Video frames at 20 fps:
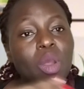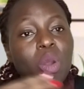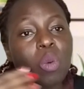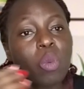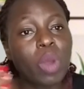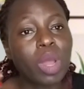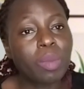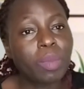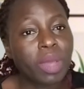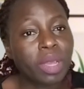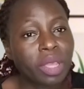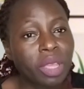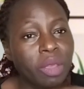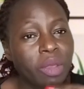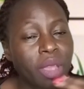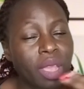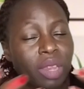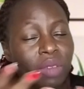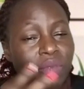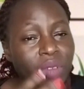When making
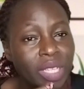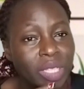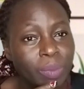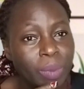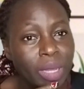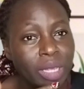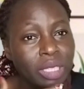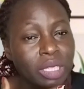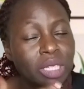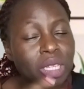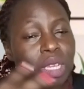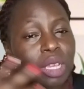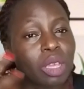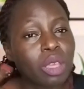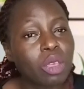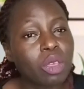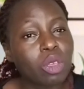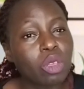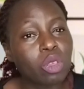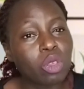your investment,
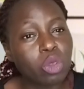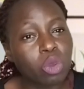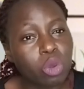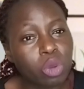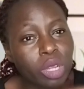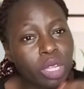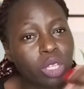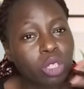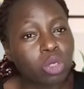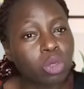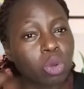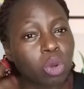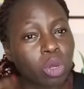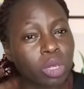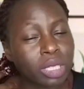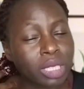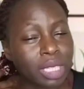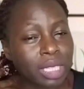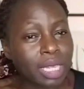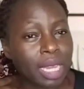you need to
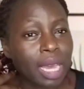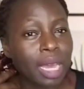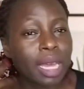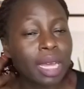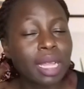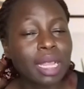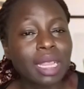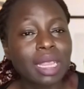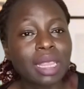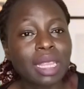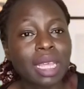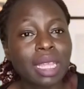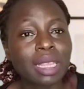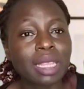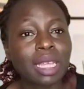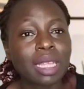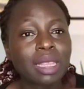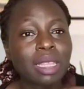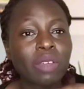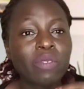consider
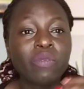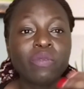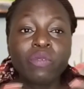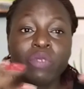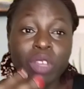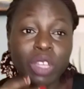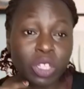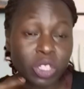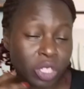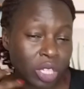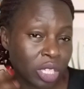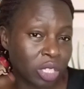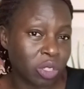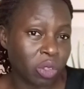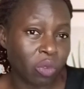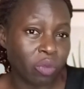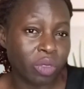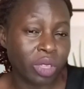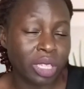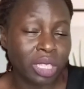the features
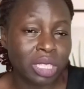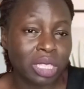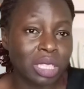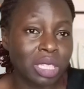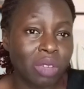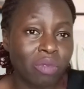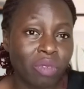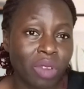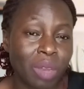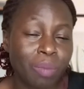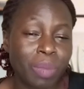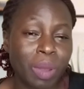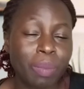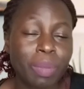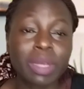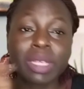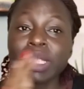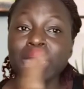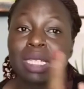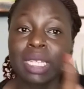of these different
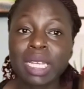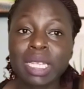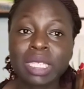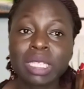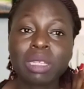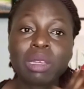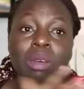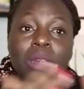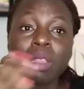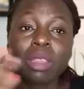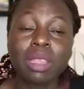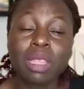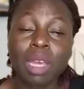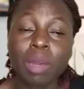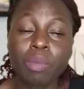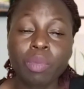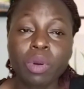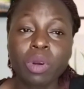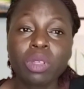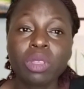papers. Yes, they
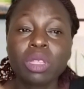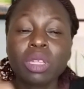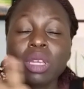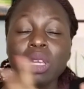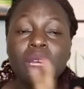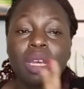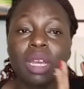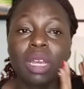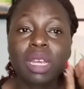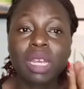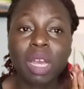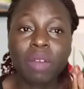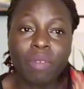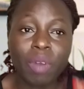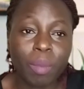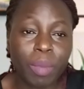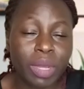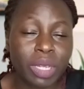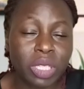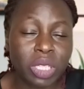are both
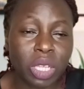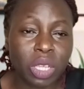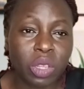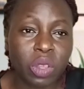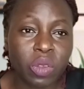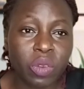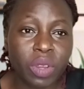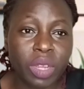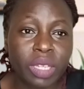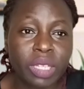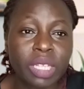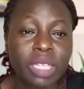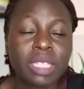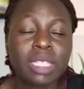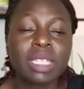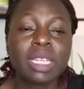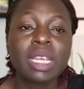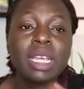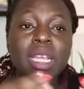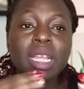government
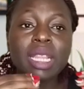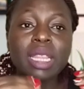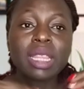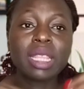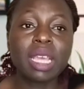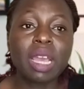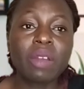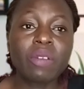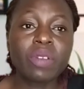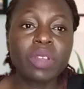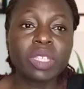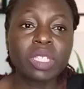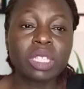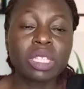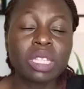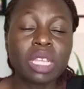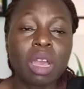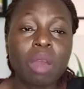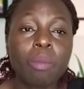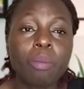securities. They
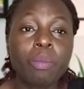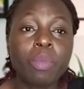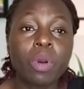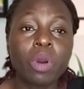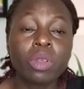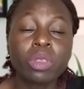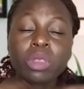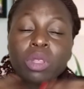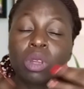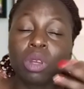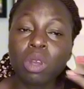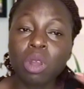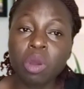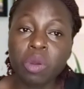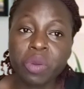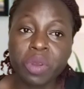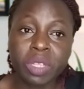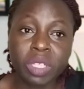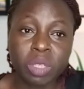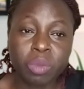are both low
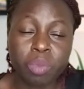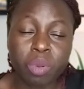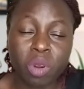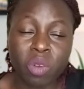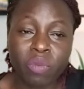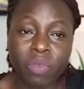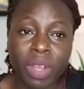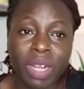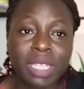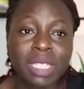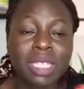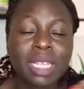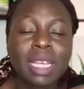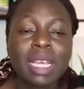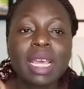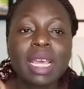risk profiles.